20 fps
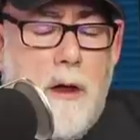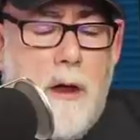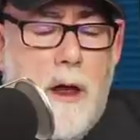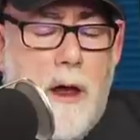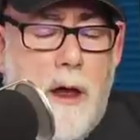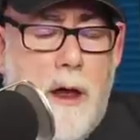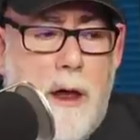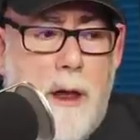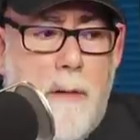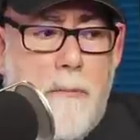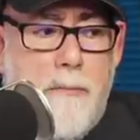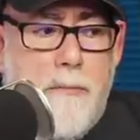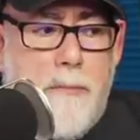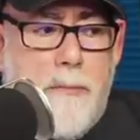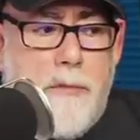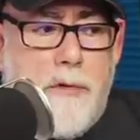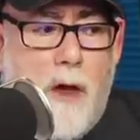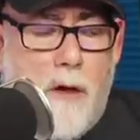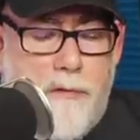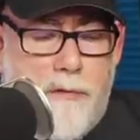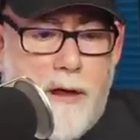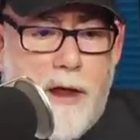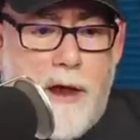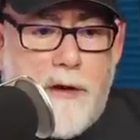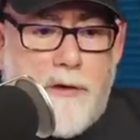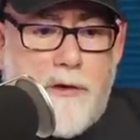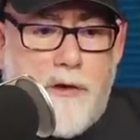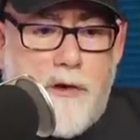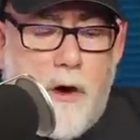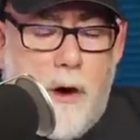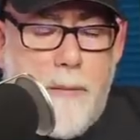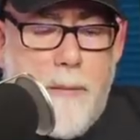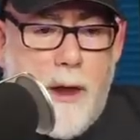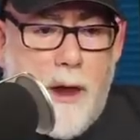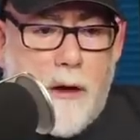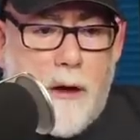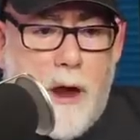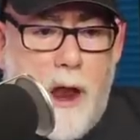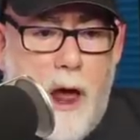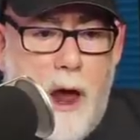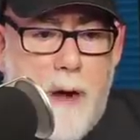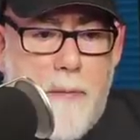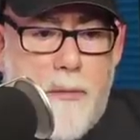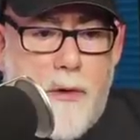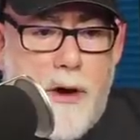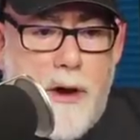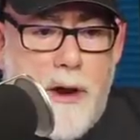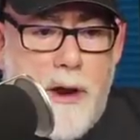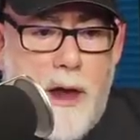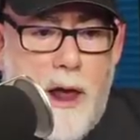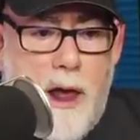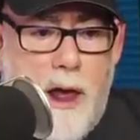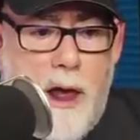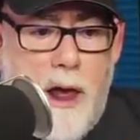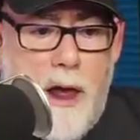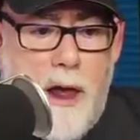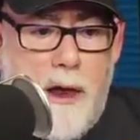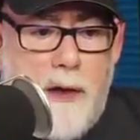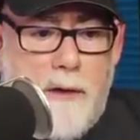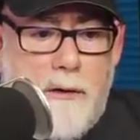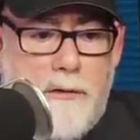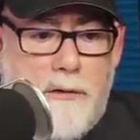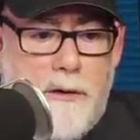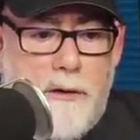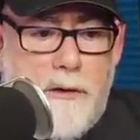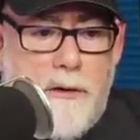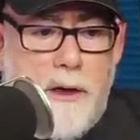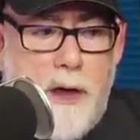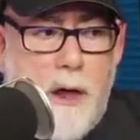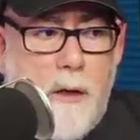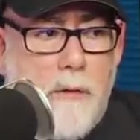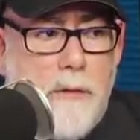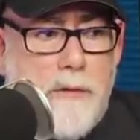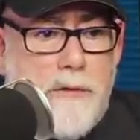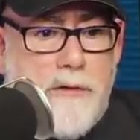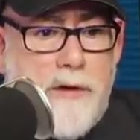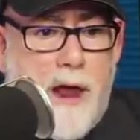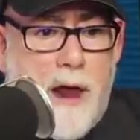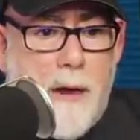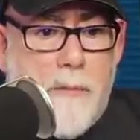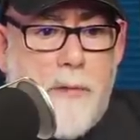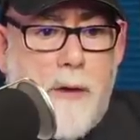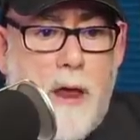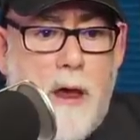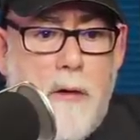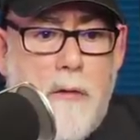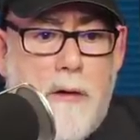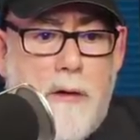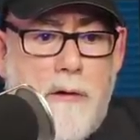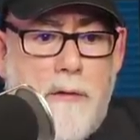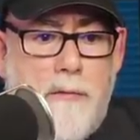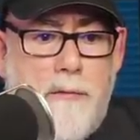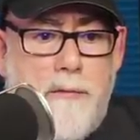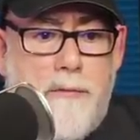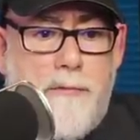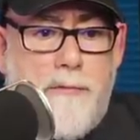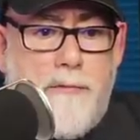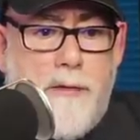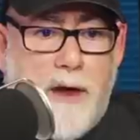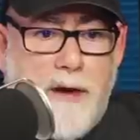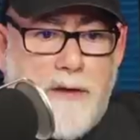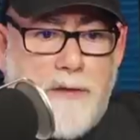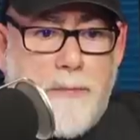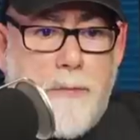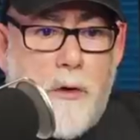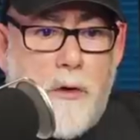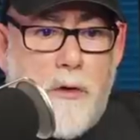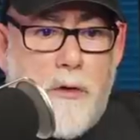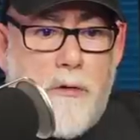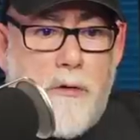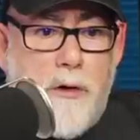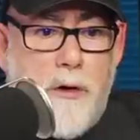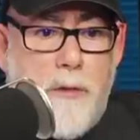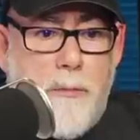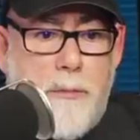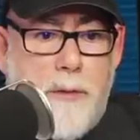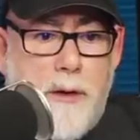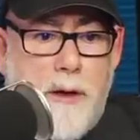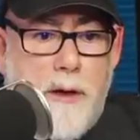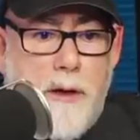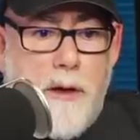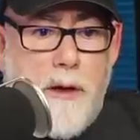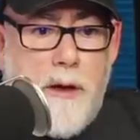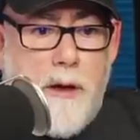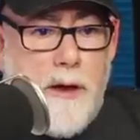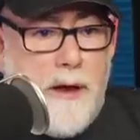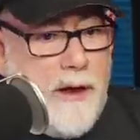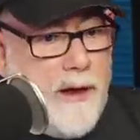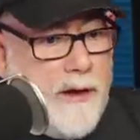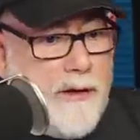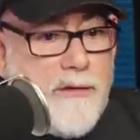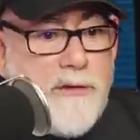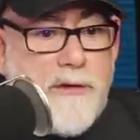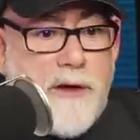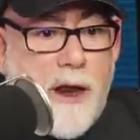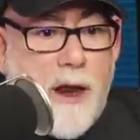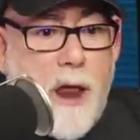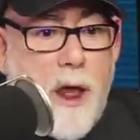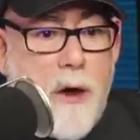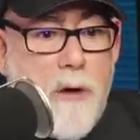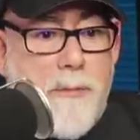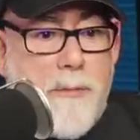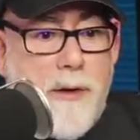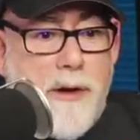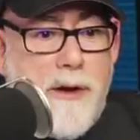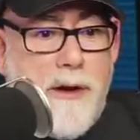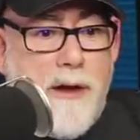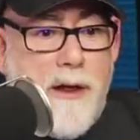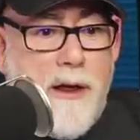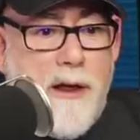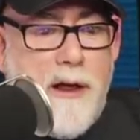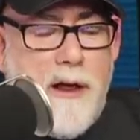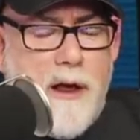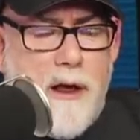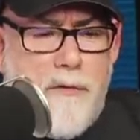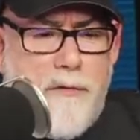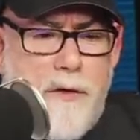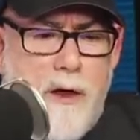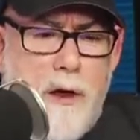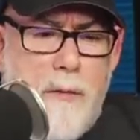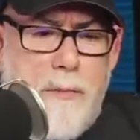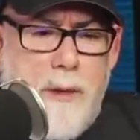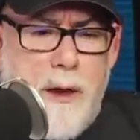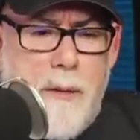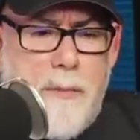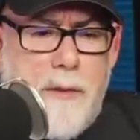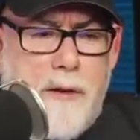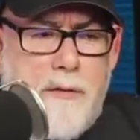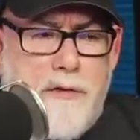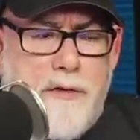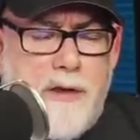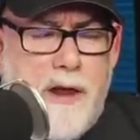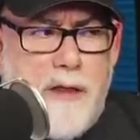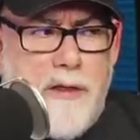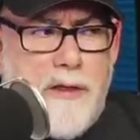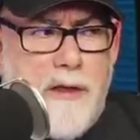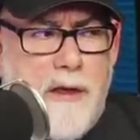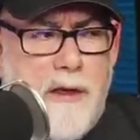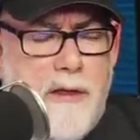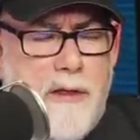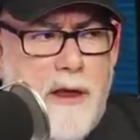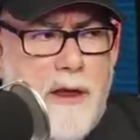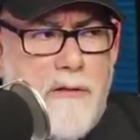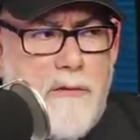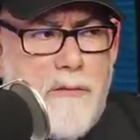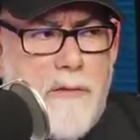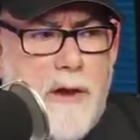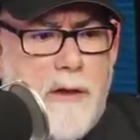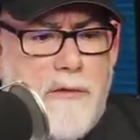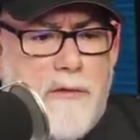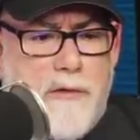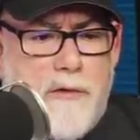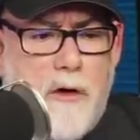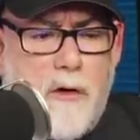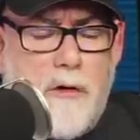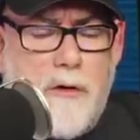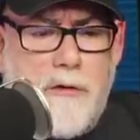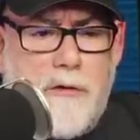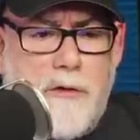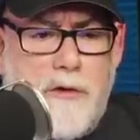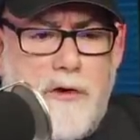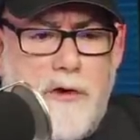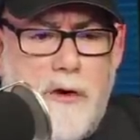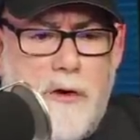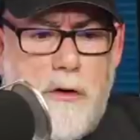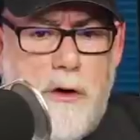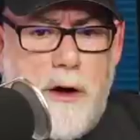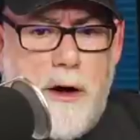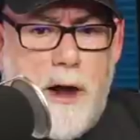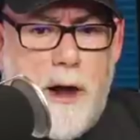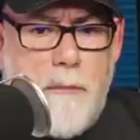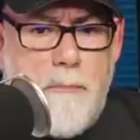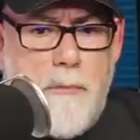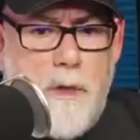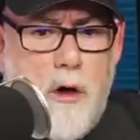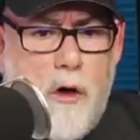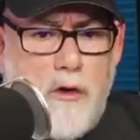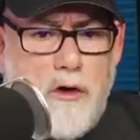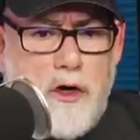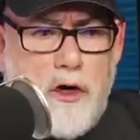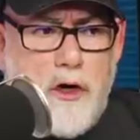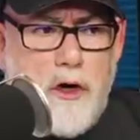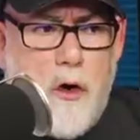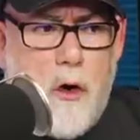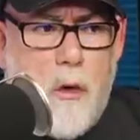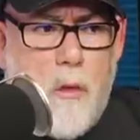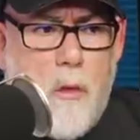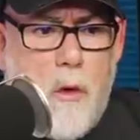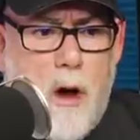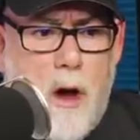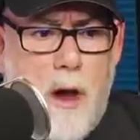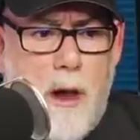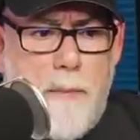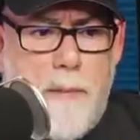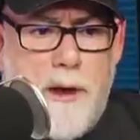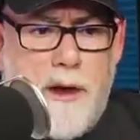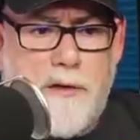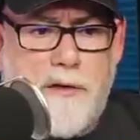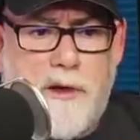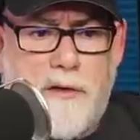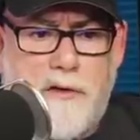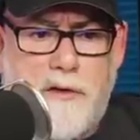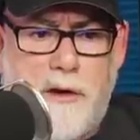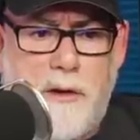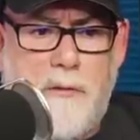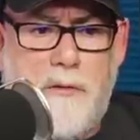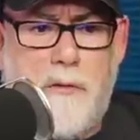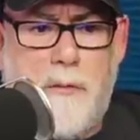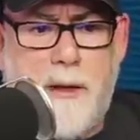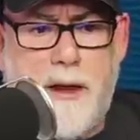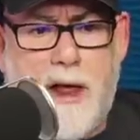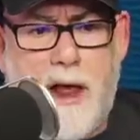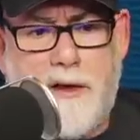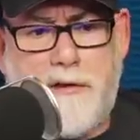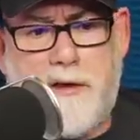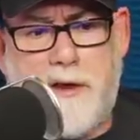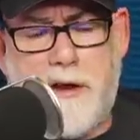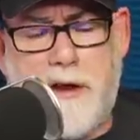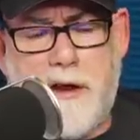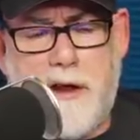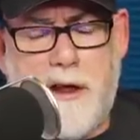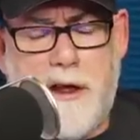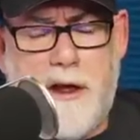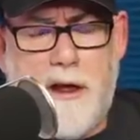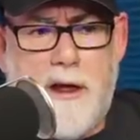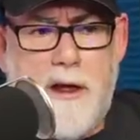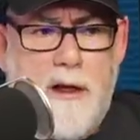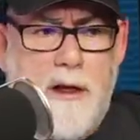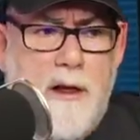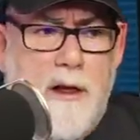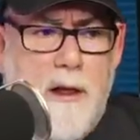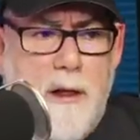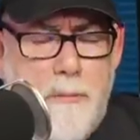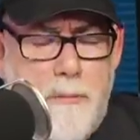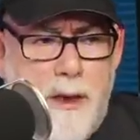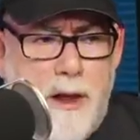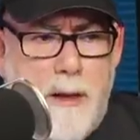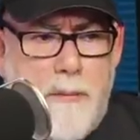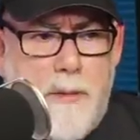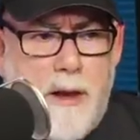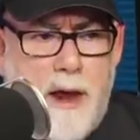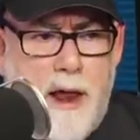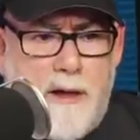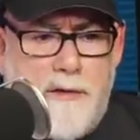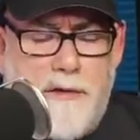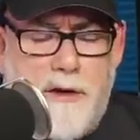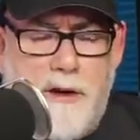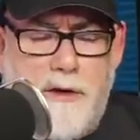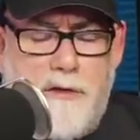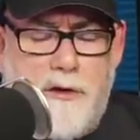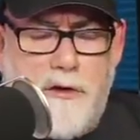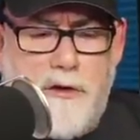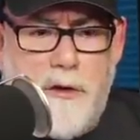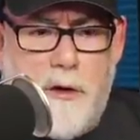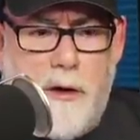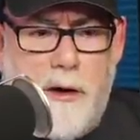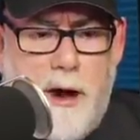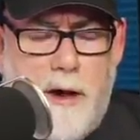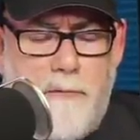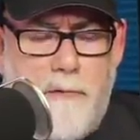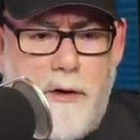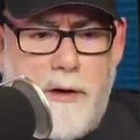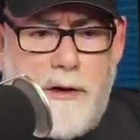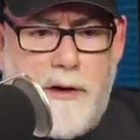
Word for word: Don't forget to join me on LBRY, and the Old Tech Bloke Facebook group is still open. A few people have said that they've struggled to join. I'm not sure why, because I seem to be getting people asking to join every